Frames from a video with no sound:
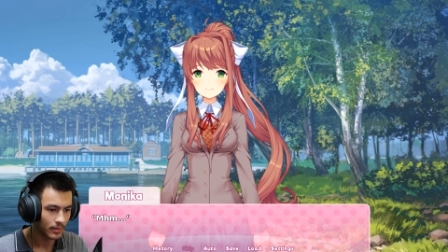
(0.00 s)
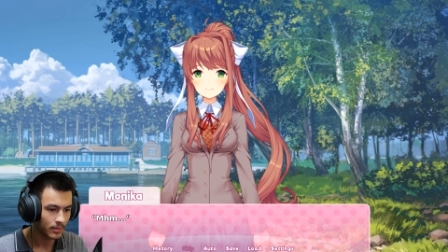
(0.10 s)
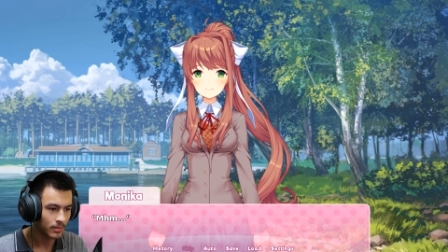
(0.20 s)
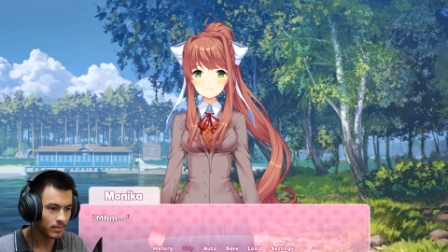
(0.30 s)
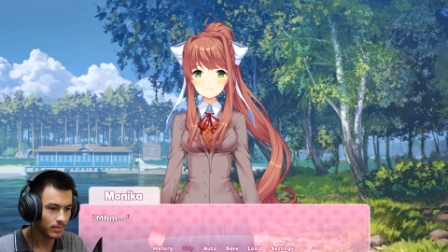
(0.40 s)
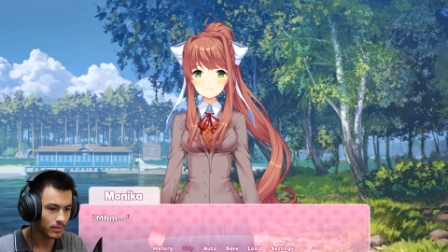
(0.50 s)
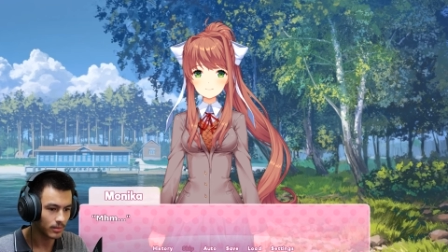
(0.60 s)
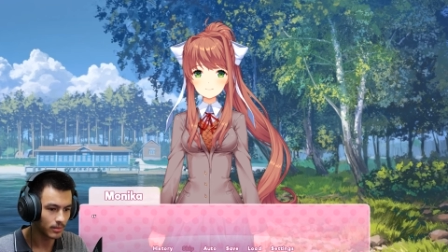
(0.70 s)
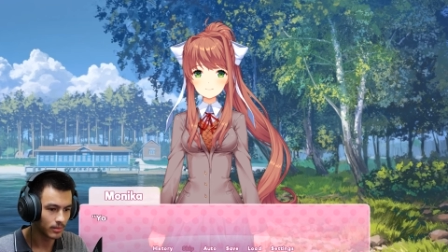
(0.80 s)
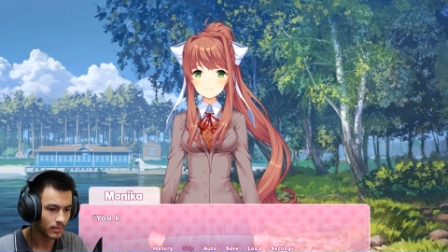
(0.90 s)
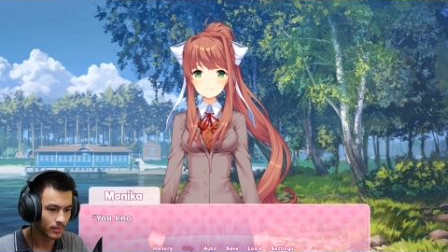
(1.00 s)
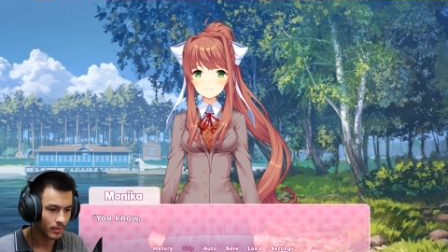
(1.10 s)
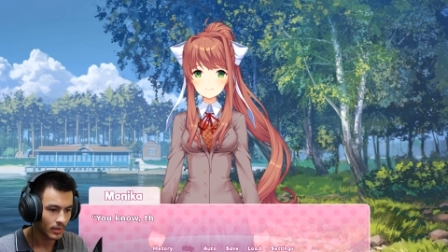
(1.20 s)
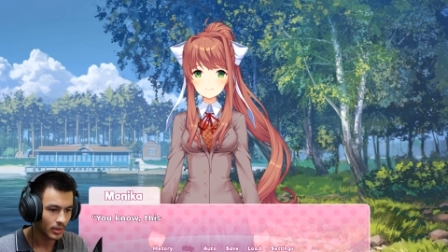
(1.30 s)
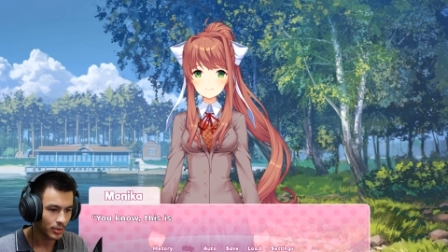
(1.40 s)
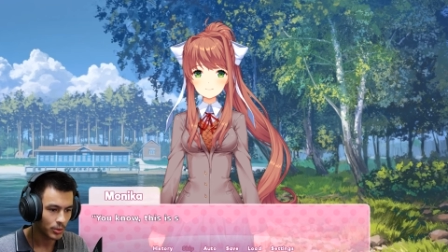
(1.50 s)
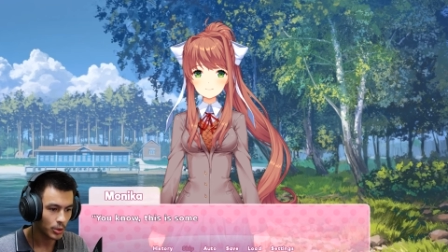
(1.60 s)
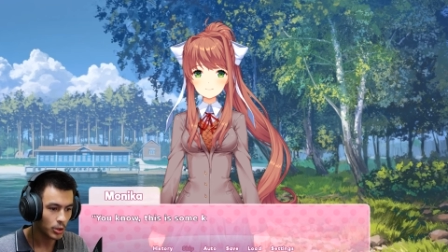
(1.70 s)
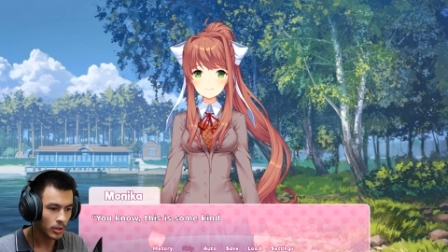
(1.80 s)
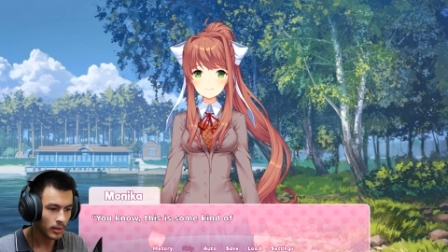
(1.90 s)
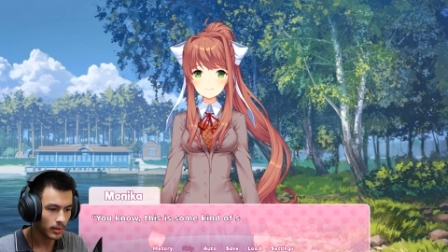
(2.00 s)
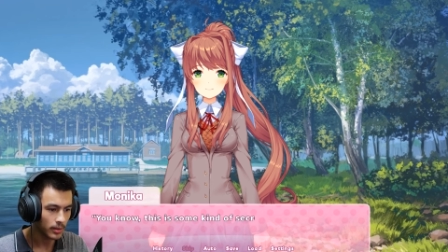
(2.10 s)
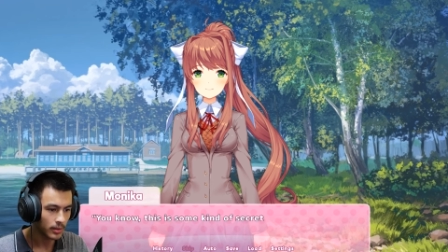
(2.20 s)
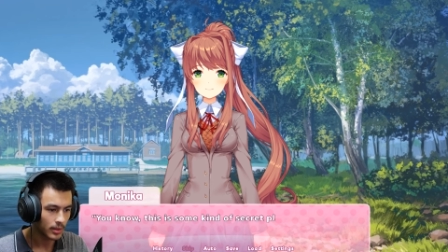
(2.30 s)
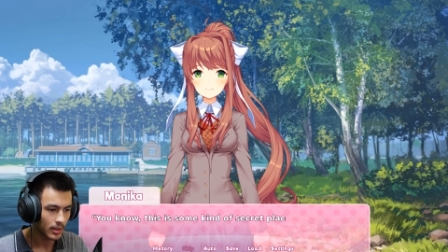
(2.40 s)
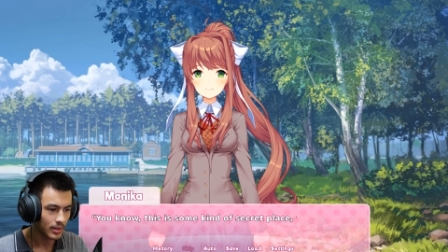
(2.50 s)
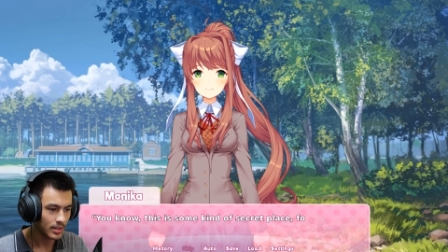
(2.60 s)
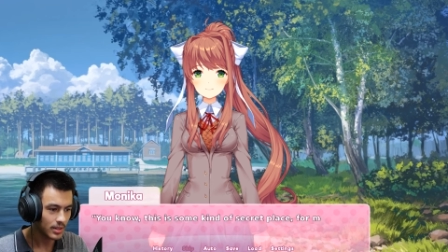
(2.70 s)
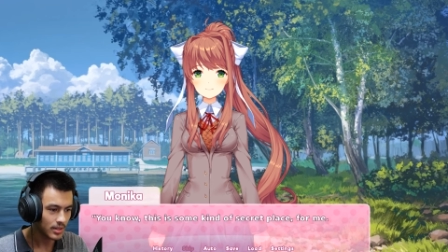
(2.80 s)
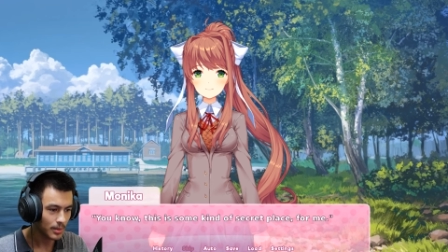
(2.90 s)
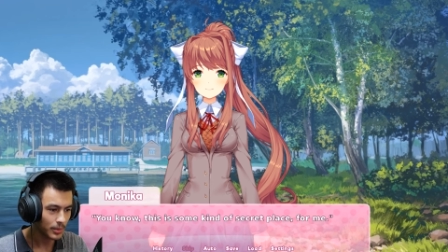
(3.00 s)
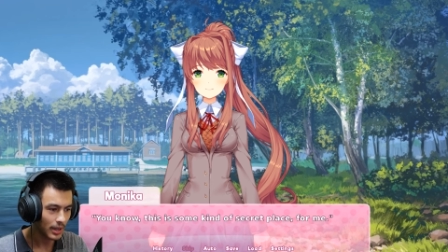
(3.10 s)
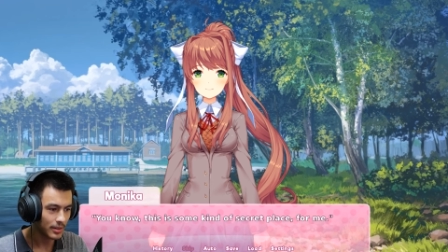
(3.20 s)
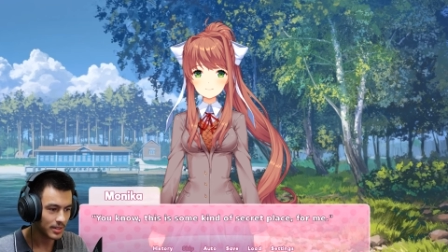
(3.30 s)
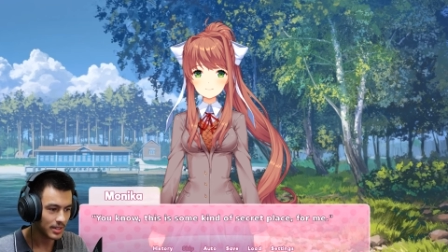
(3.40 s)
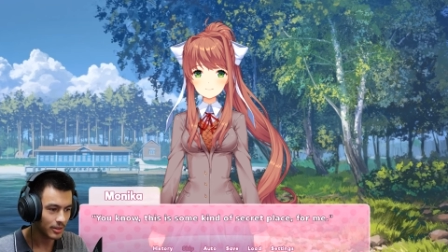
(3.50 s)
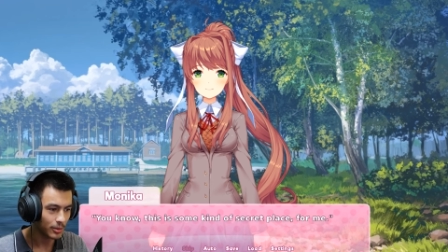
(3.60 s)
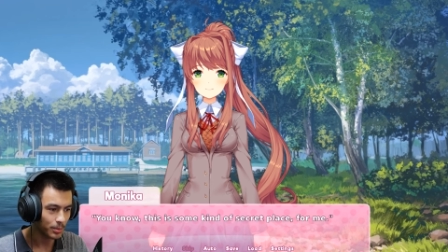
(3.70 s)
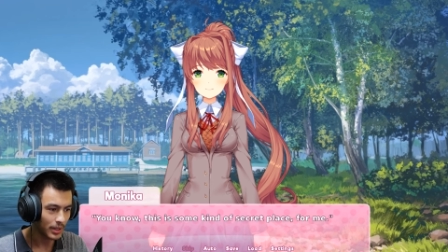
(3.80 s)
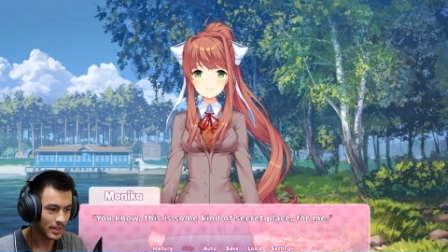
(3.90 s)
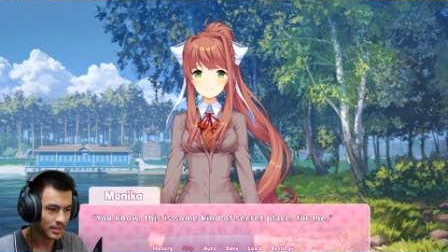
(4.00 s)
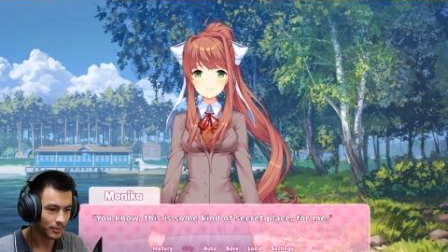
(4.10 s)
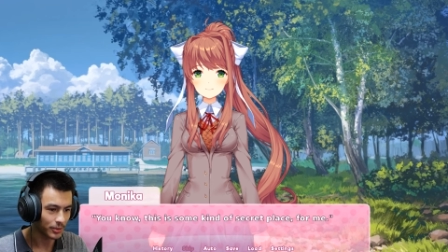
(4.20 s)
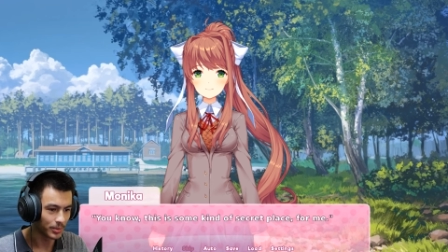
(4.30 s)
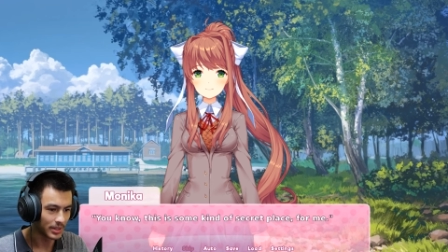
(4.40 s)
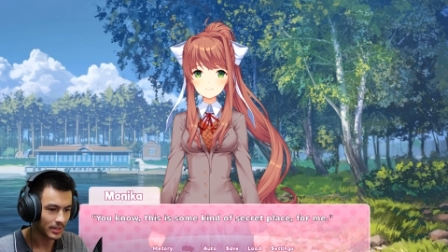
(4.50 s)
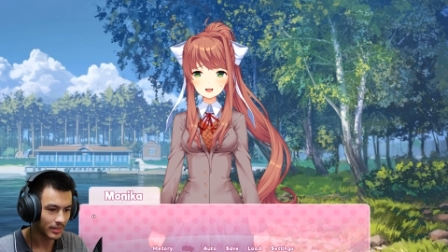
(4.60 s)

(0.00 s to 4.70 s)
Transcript: You know, this is some kind of secret place for me.